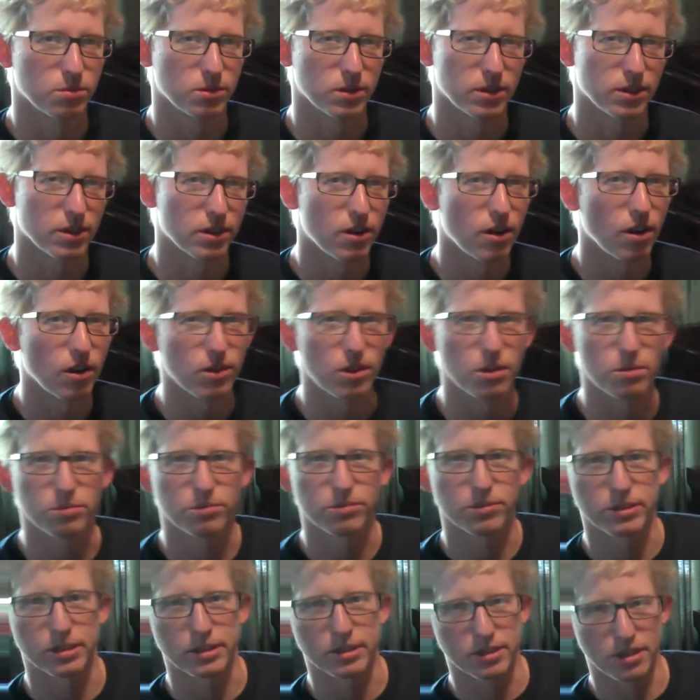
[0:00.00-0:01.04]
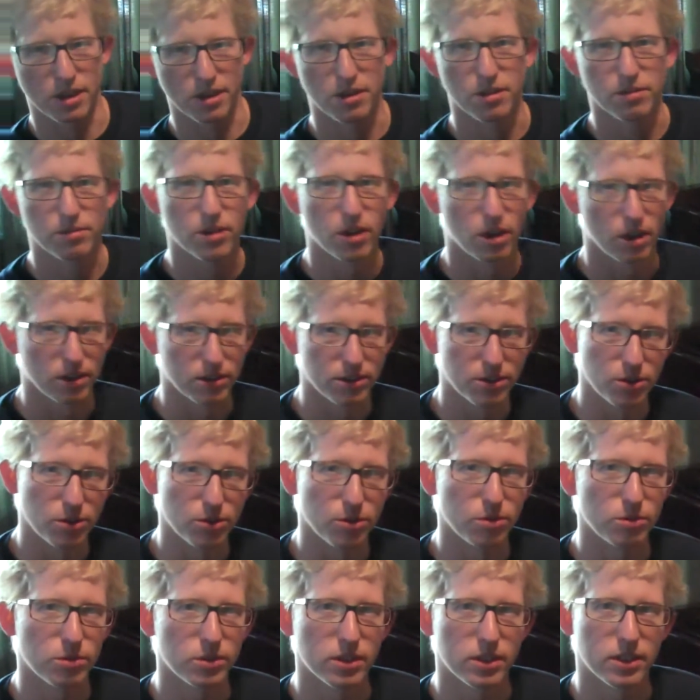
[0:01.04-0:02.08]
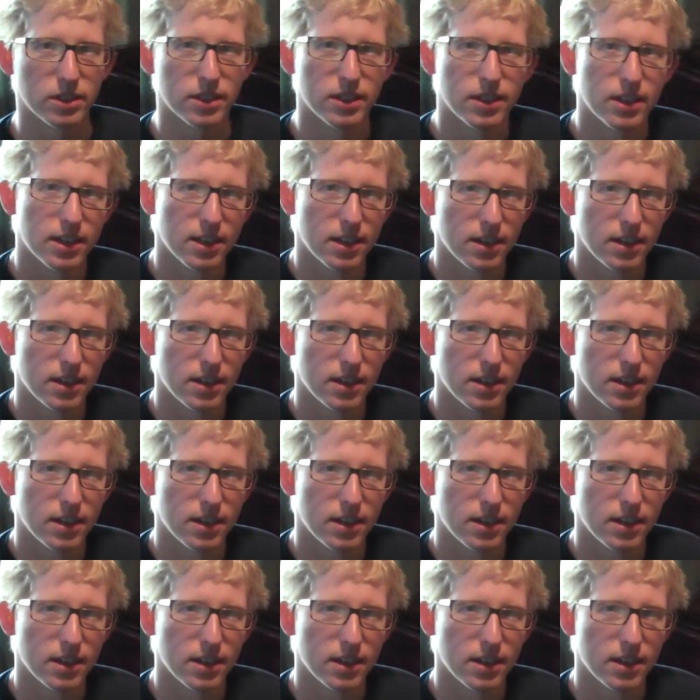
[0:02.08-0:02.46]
We're going to call them, for the sake of continuity,